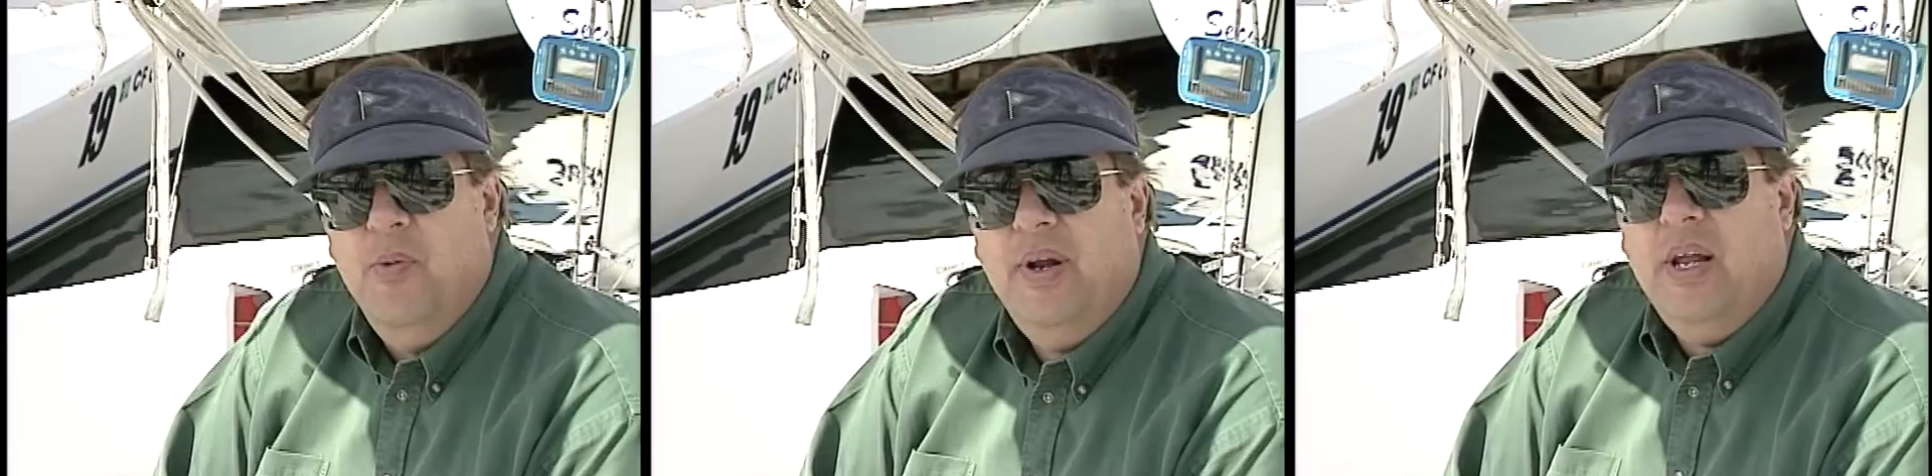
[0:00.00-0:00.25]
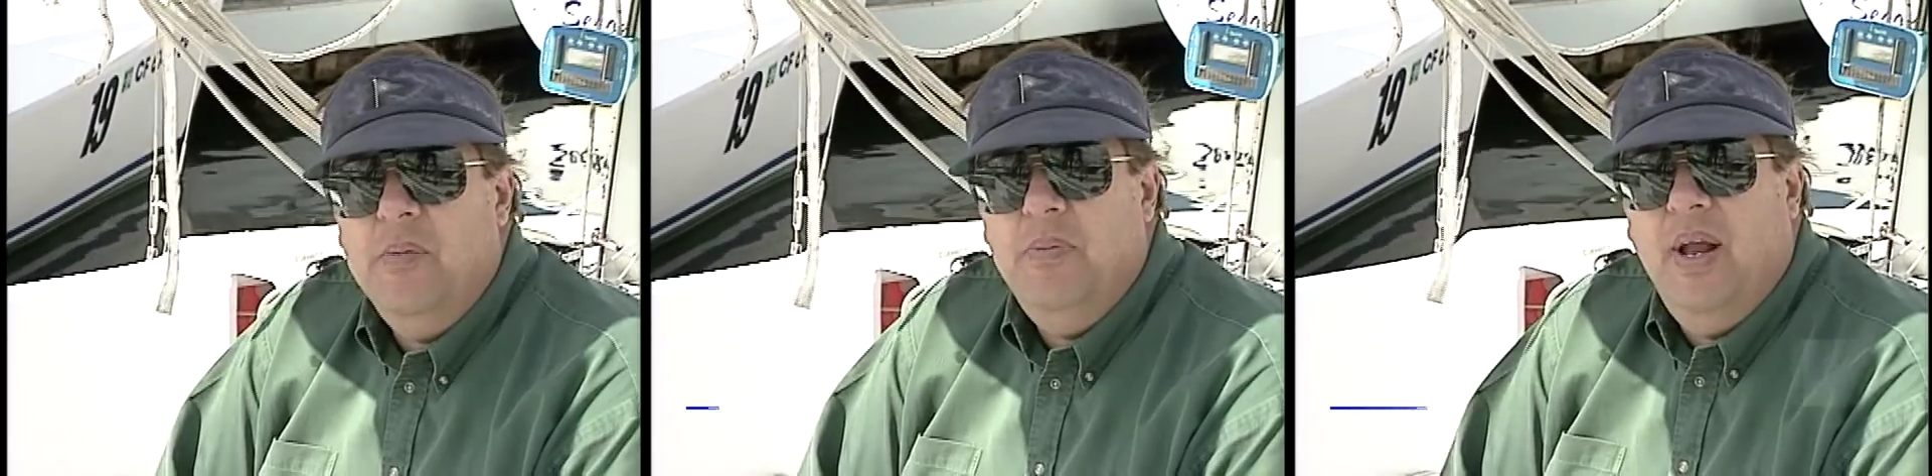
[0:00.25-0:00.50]
the
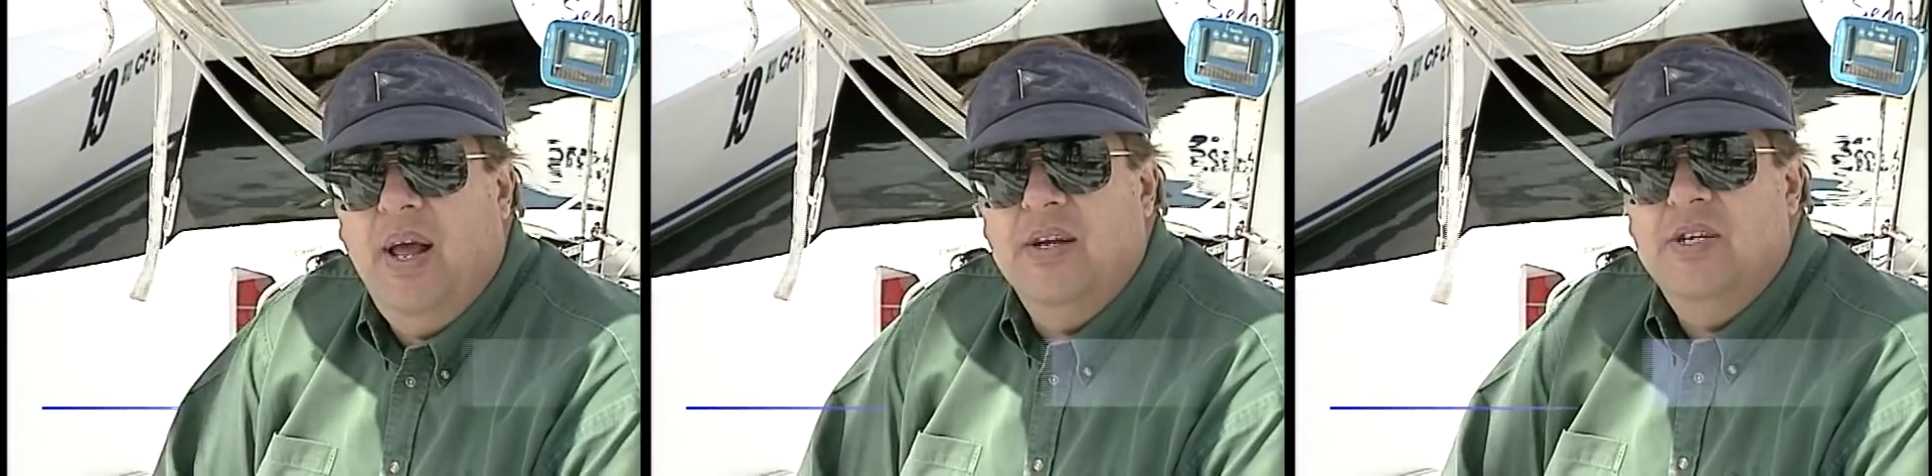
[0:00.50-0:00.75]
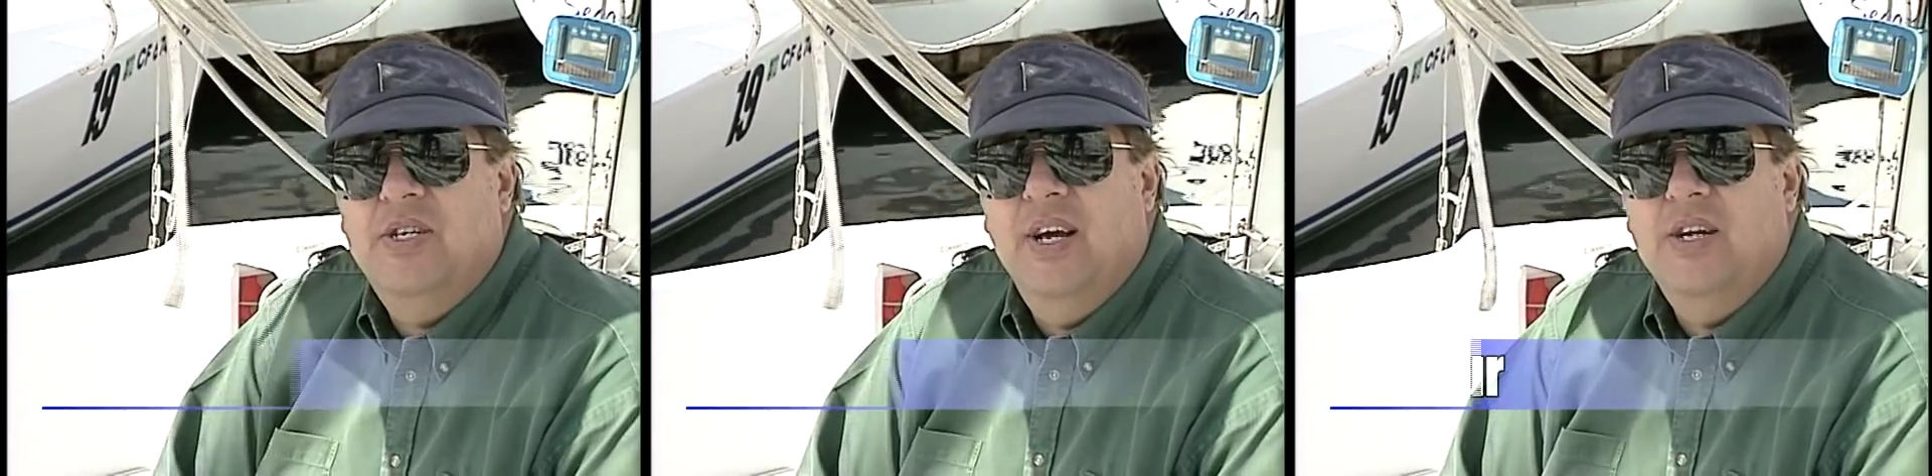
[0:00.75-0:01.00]
rigging
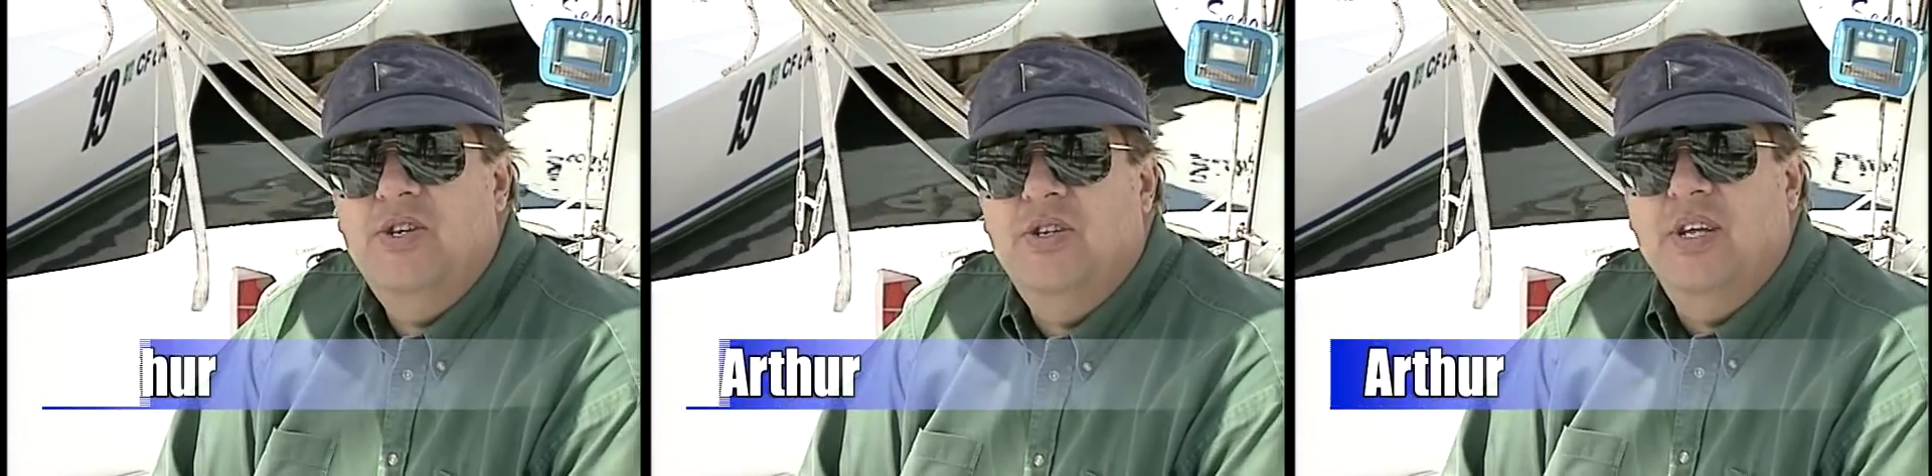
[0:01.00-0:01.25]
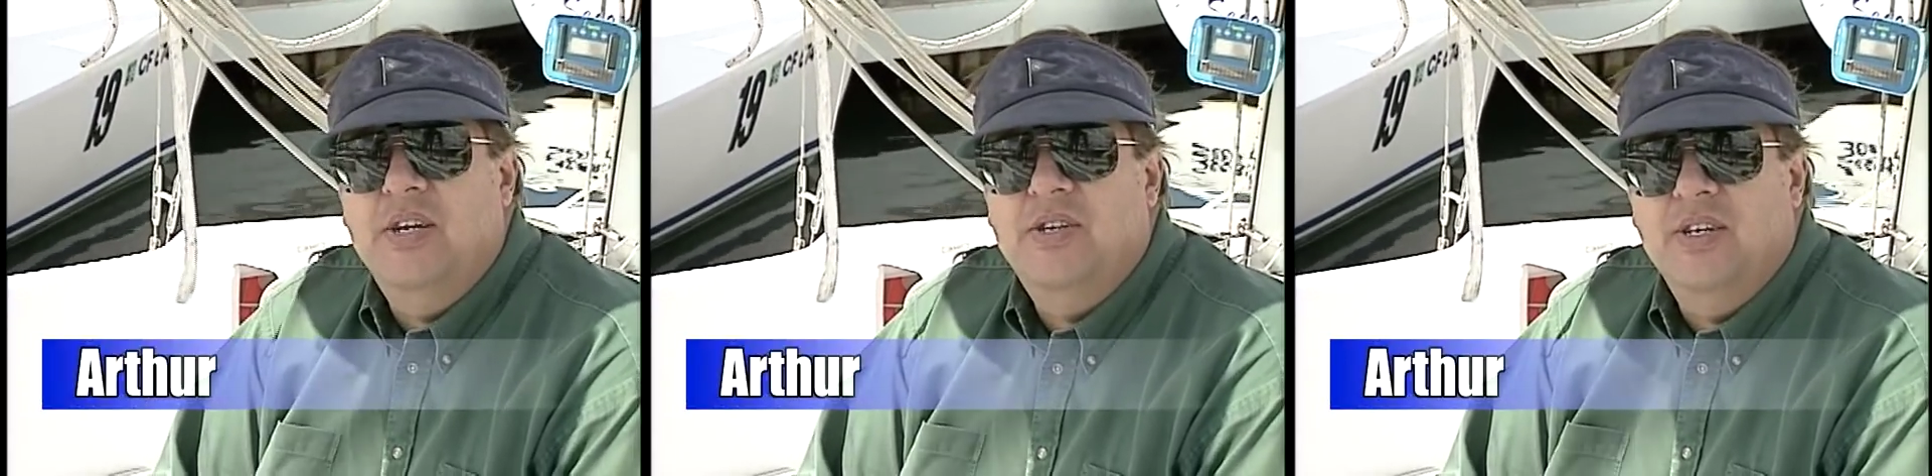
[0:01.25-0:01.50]
plan is
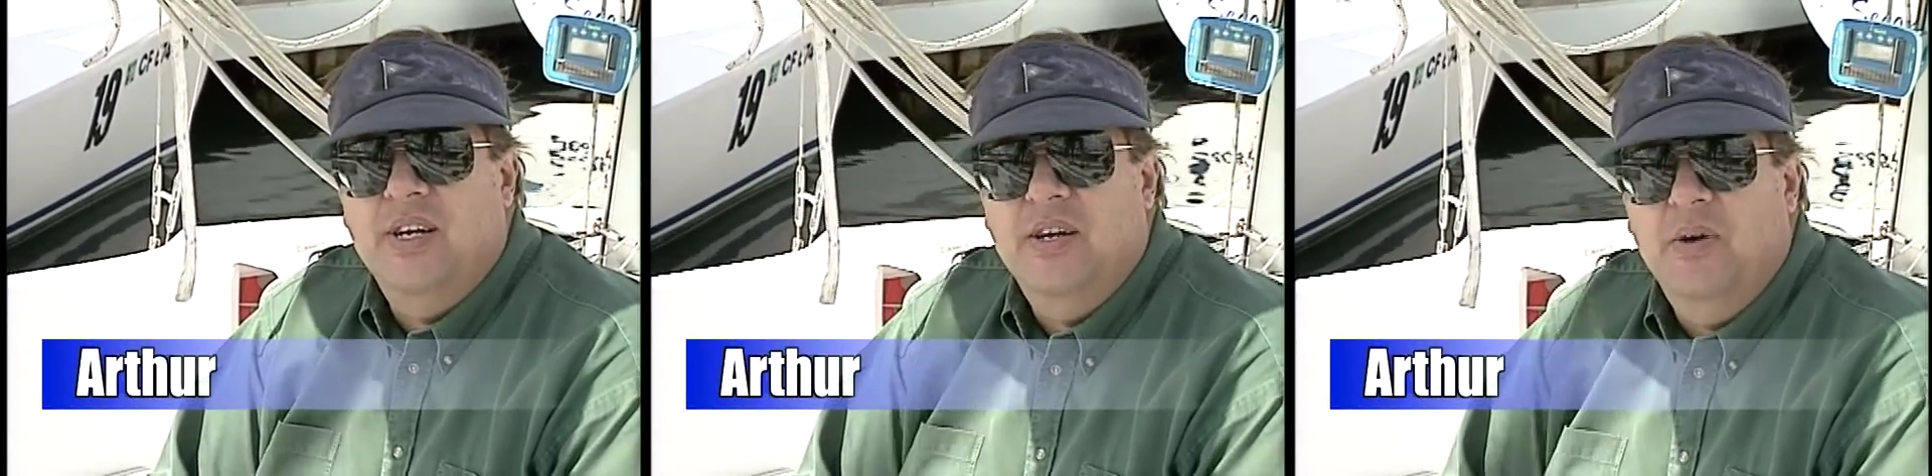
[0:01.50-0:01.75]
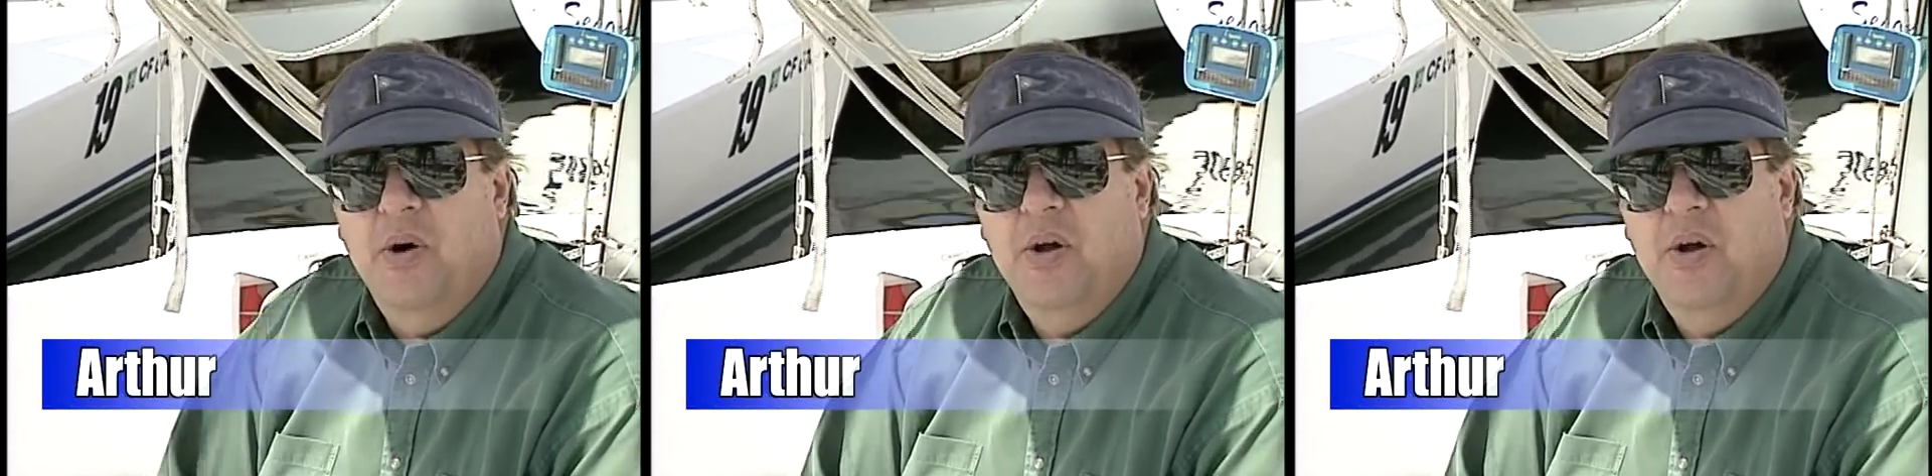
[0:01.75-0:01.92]
such that uh,